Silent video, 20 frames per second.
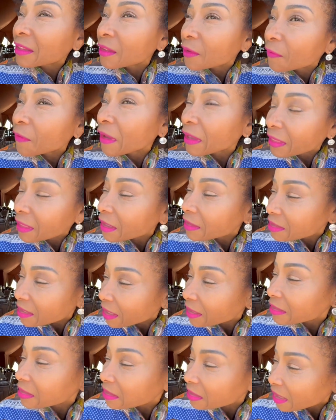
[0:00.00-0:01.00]
the fact that
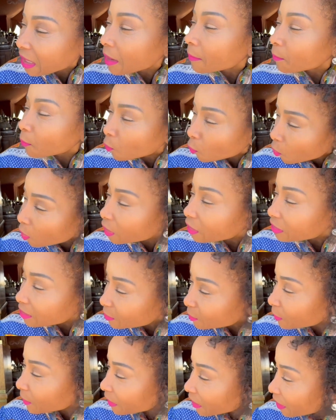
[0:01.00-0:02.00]
Jack's camp works
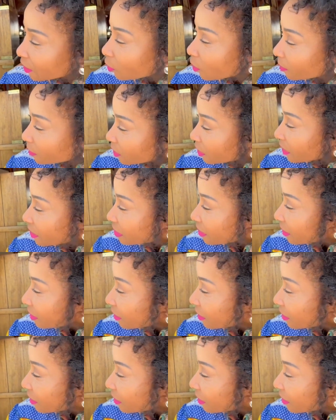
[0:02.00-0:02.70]
with the community.